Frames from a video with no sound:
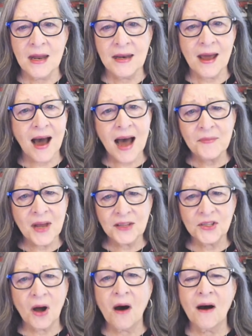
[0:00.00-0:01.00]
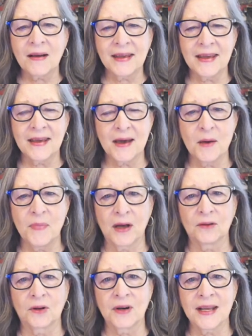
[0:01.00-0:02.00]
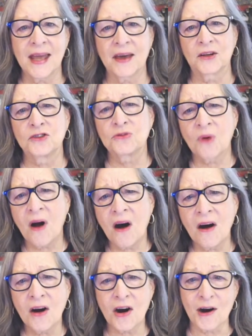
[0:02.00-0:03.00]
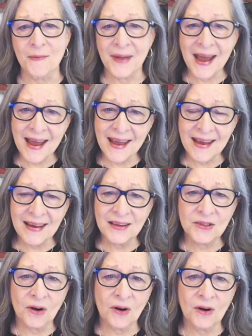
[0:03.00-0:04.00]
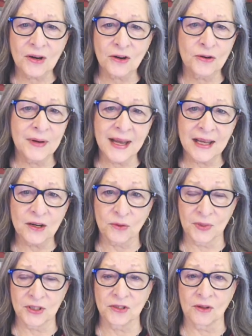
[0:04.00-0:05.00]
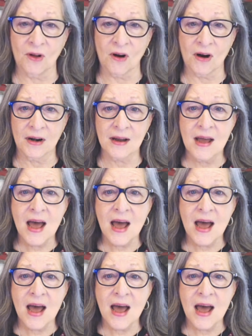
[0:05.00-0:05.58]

Now, I'm not talking about learning how to draw or paint or create original art.